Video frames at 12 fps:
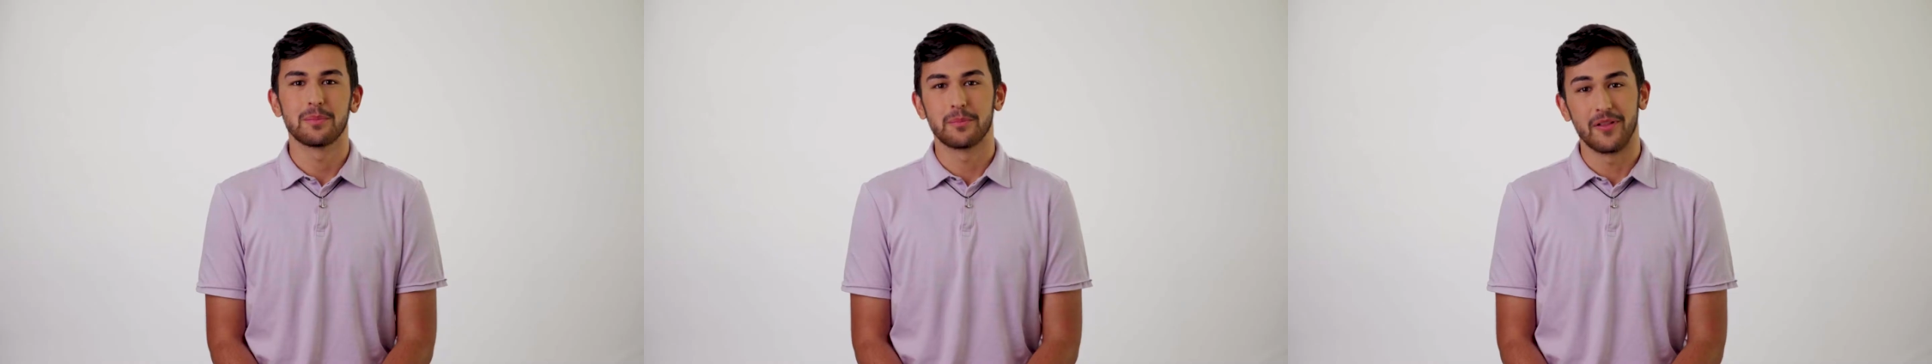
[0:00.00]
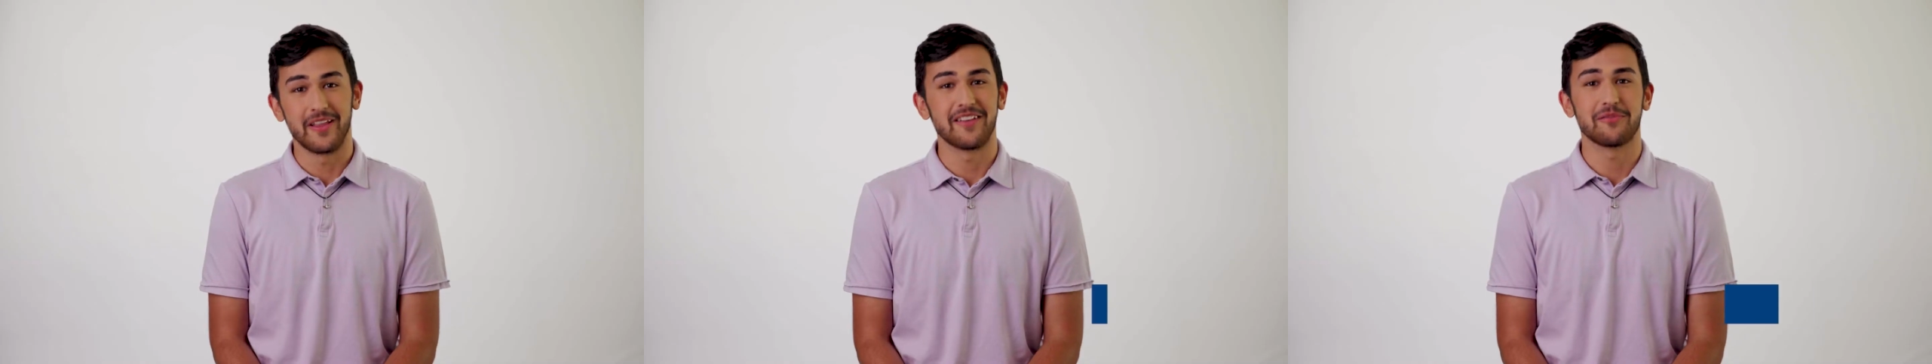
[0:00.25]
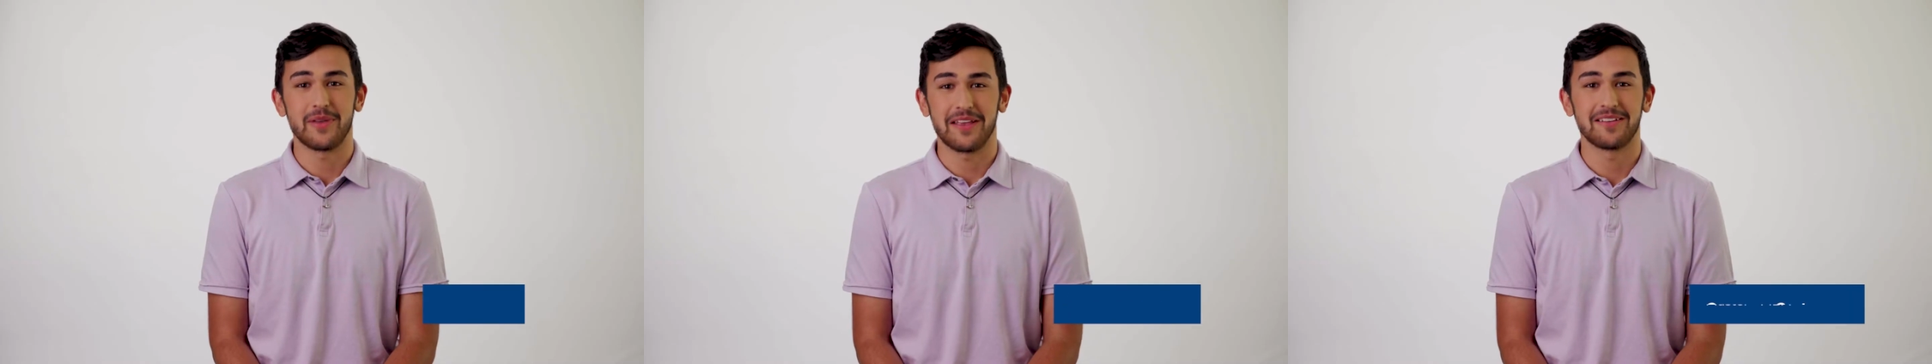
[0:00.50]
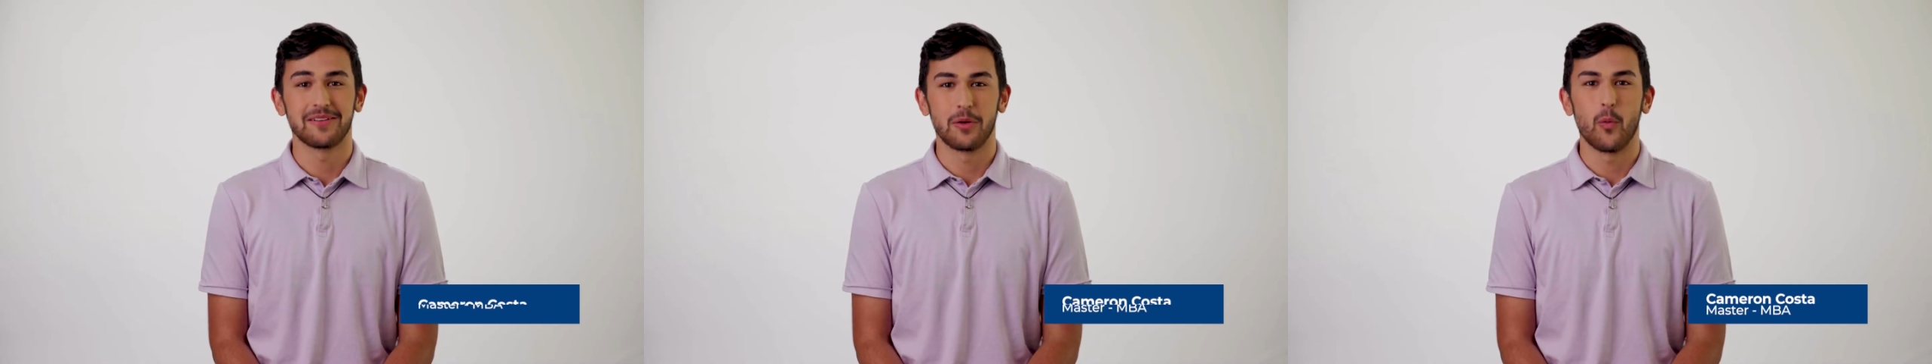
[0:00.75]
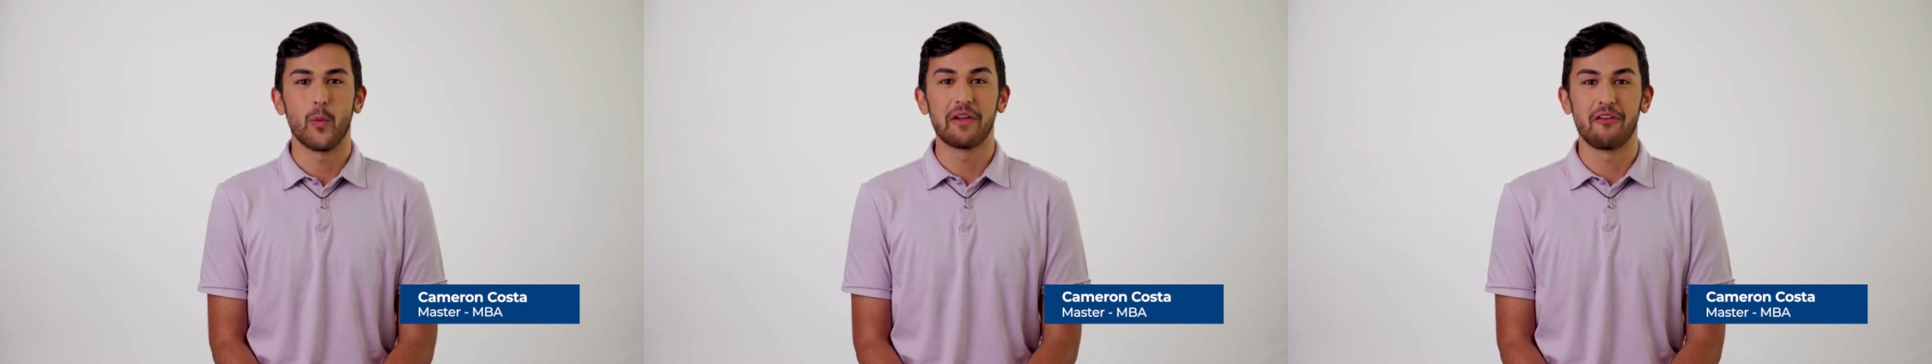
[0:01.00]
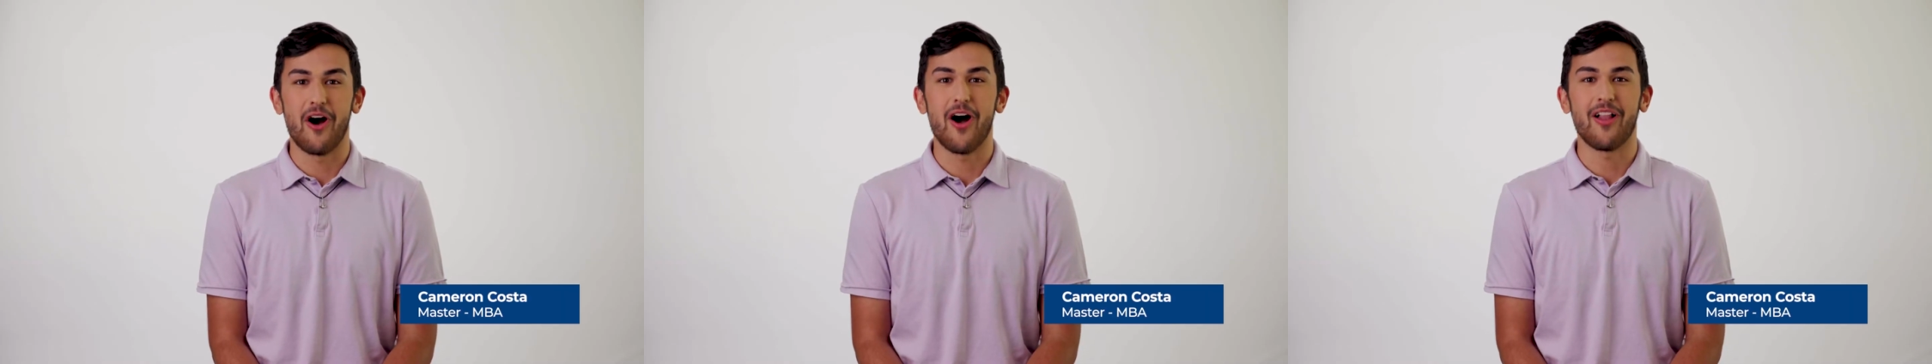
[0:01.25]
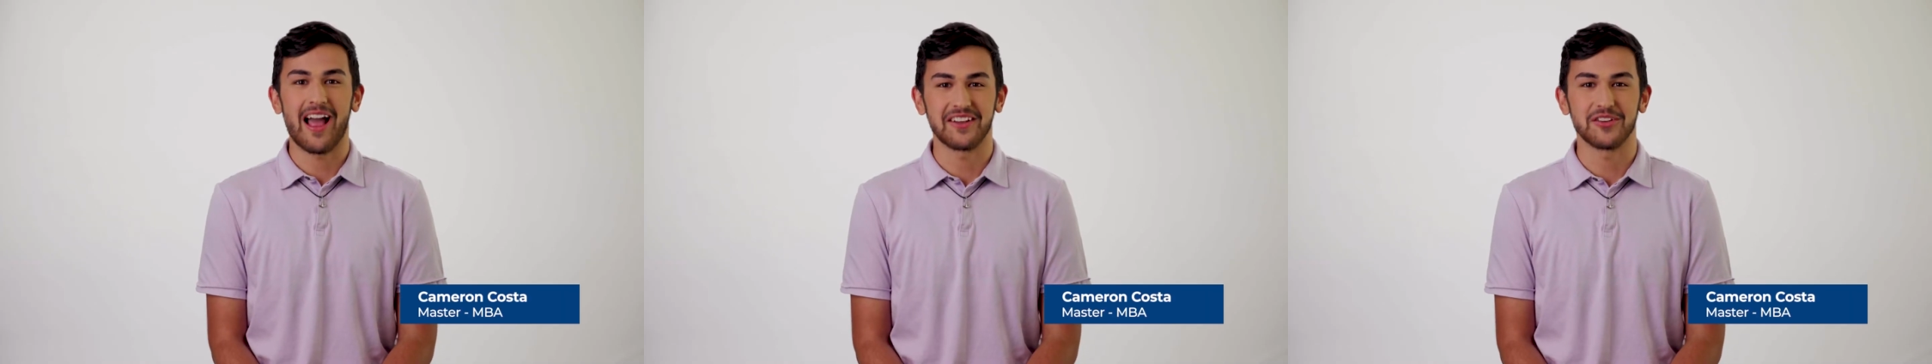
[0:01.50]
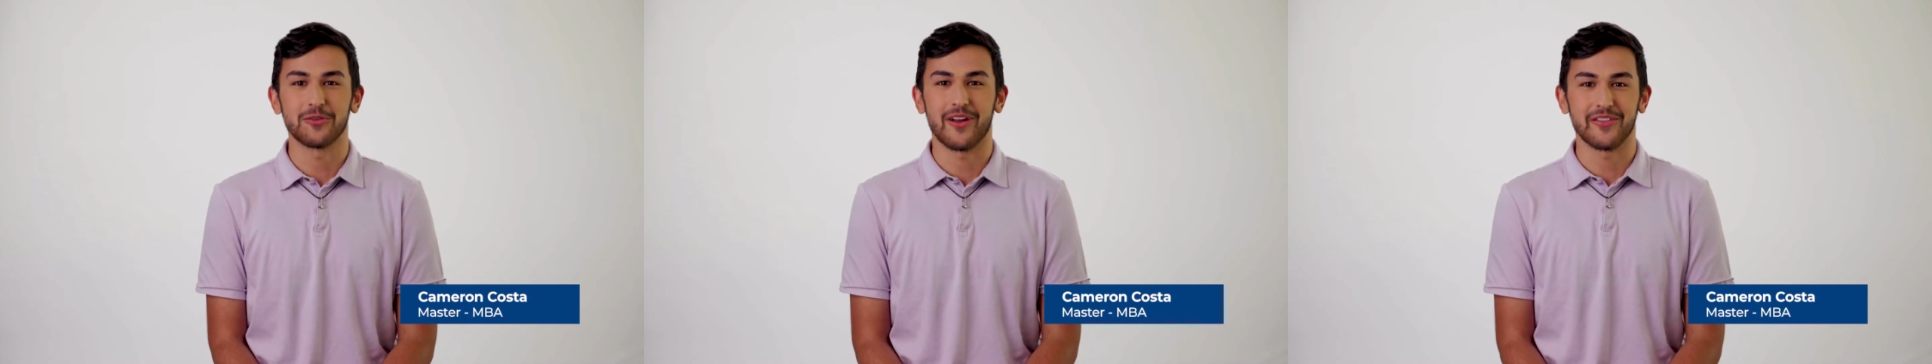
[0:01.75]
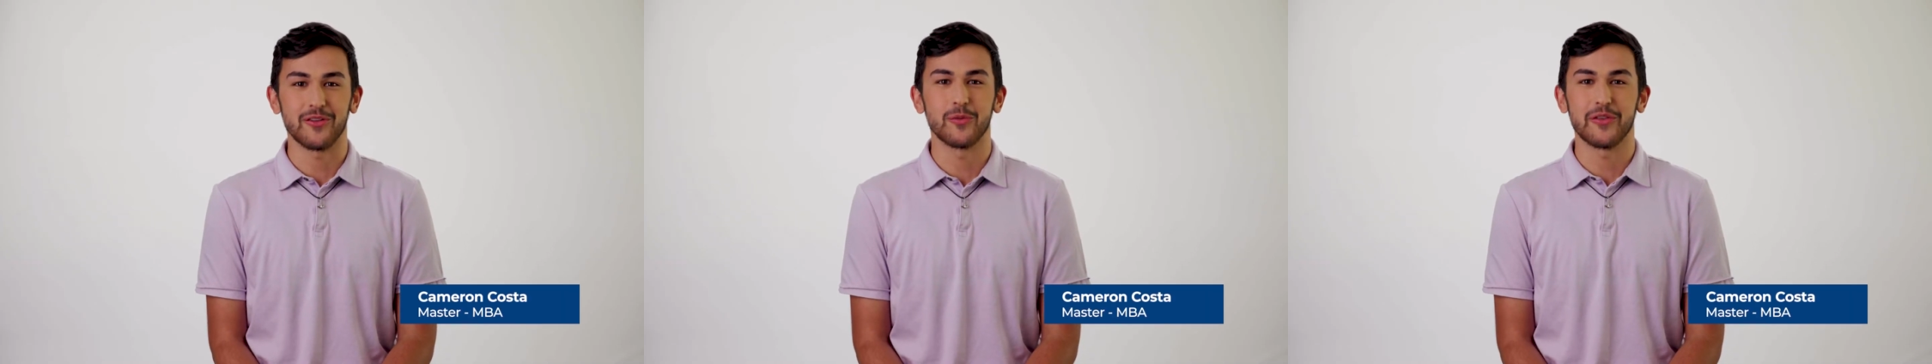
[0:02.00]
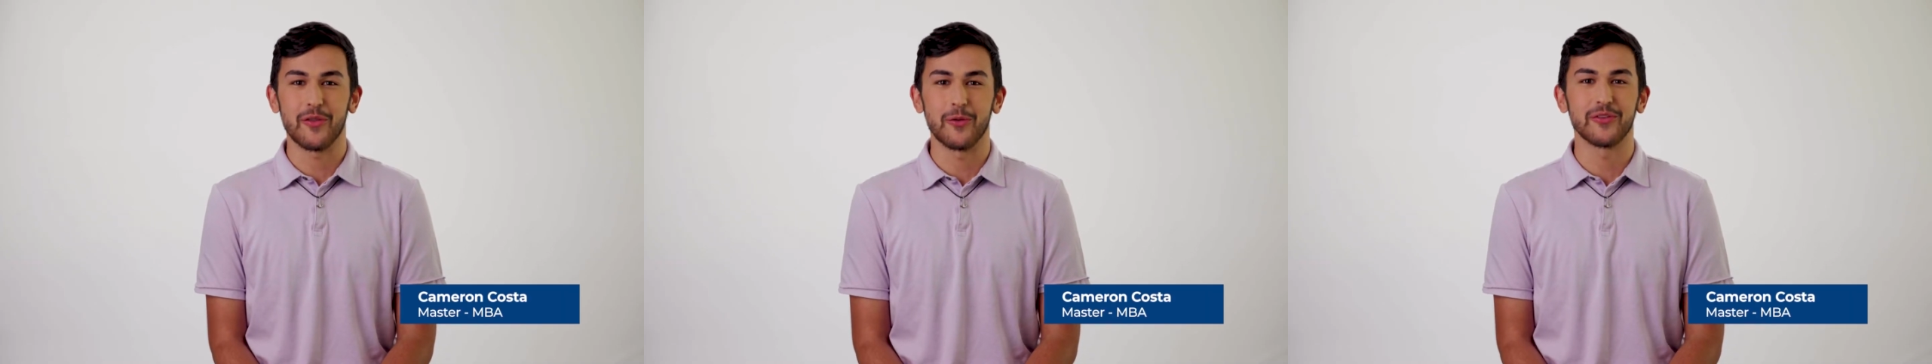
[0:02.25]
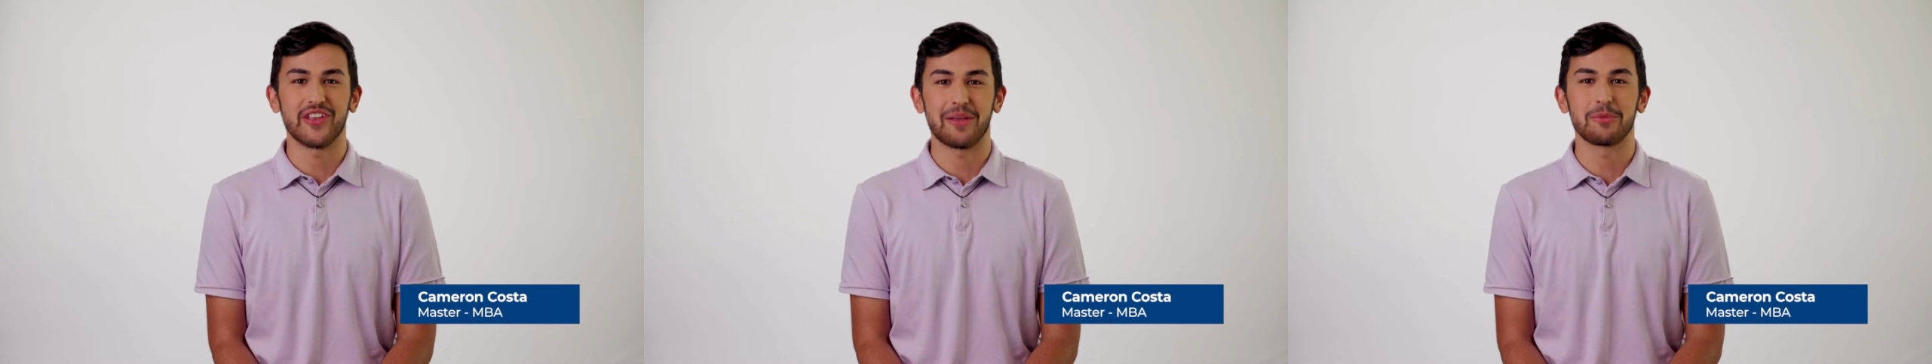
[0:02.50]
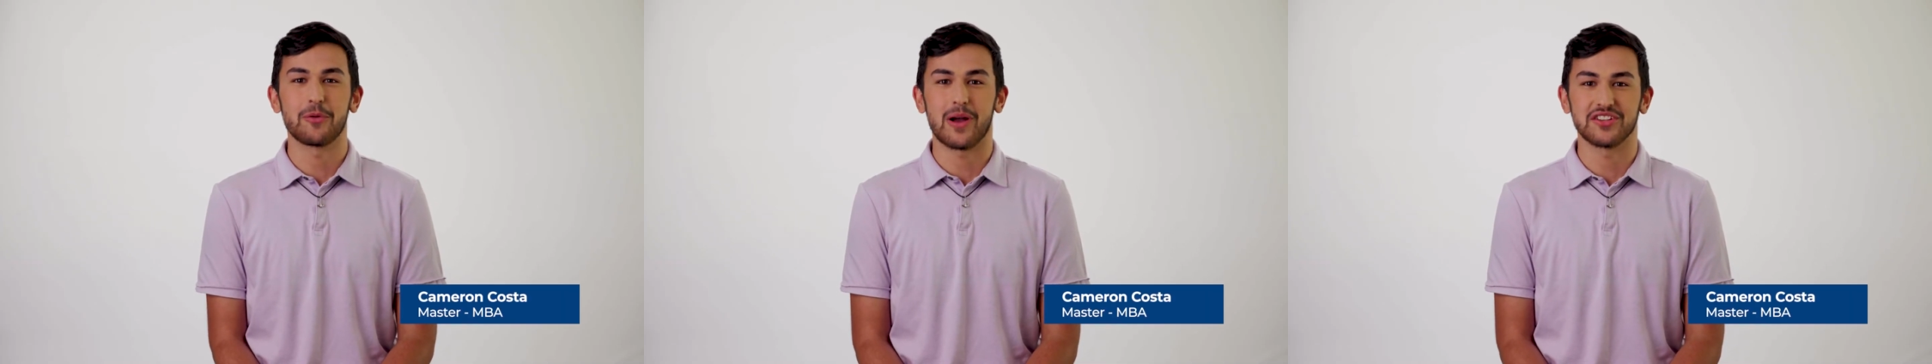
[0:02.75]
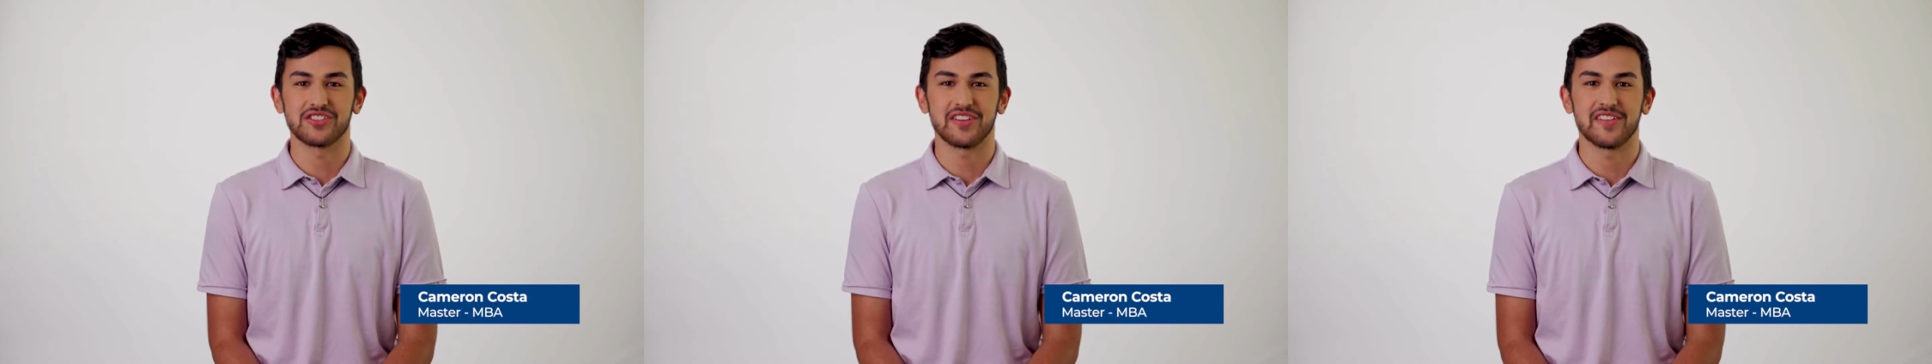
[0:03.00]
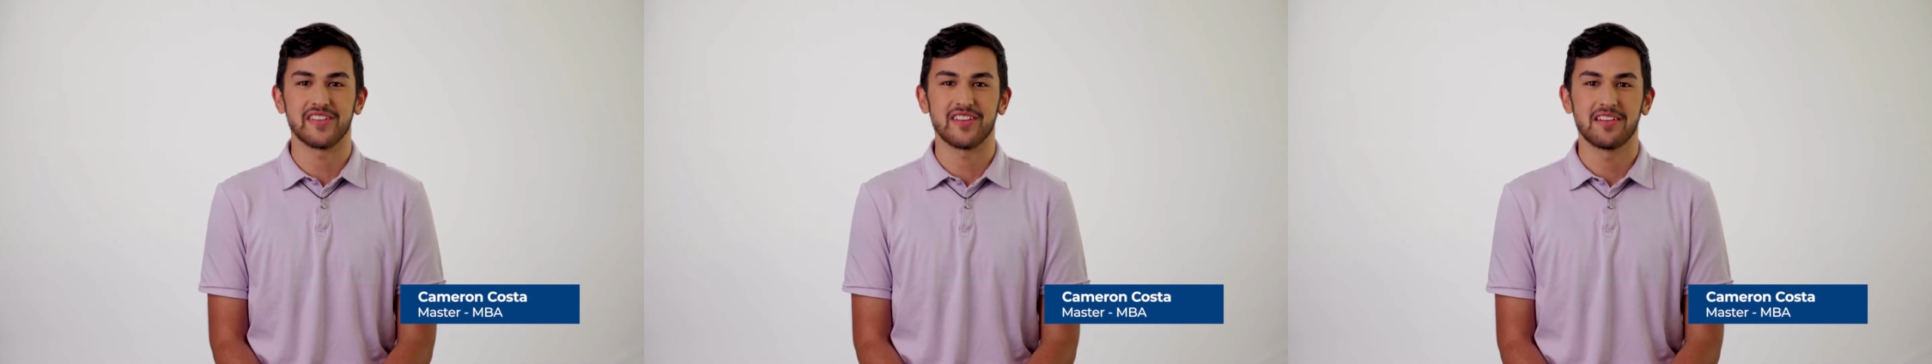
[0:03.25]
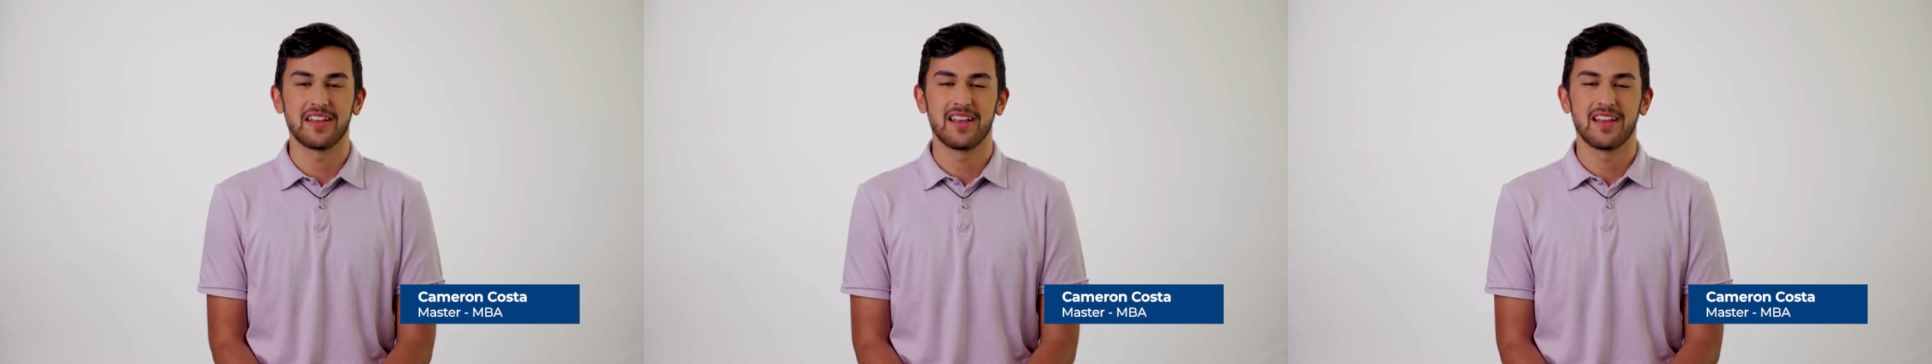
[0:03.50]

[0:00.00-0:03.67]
Believe me, we've all had to wrestle with those same questions.